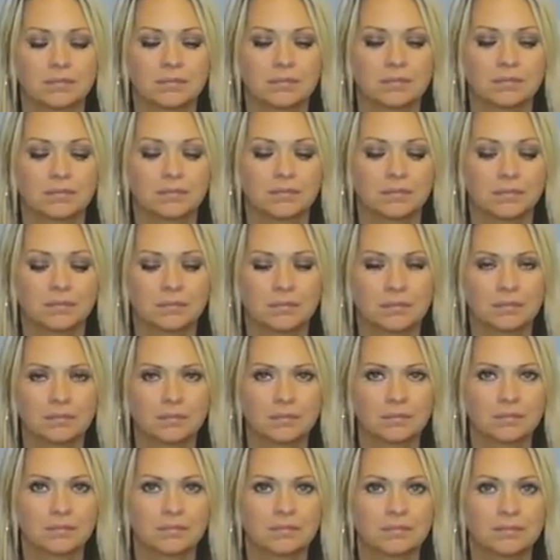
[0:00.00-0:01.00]

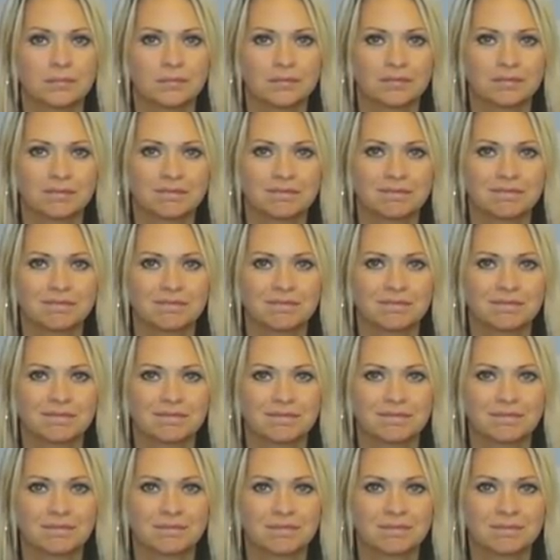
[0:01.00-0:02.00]

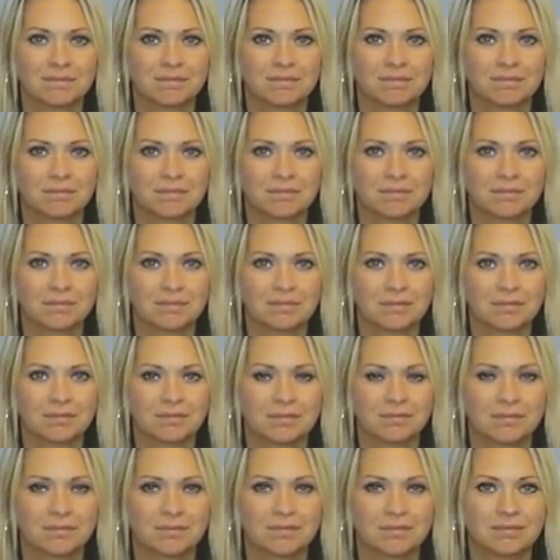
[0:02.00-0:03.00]

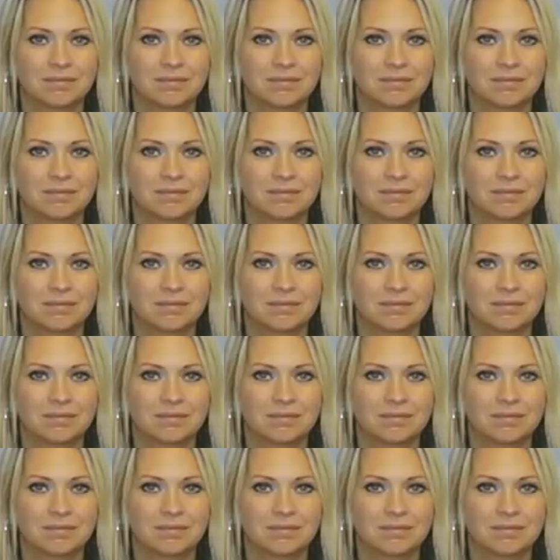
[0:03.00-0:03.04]
The person shown says nothing.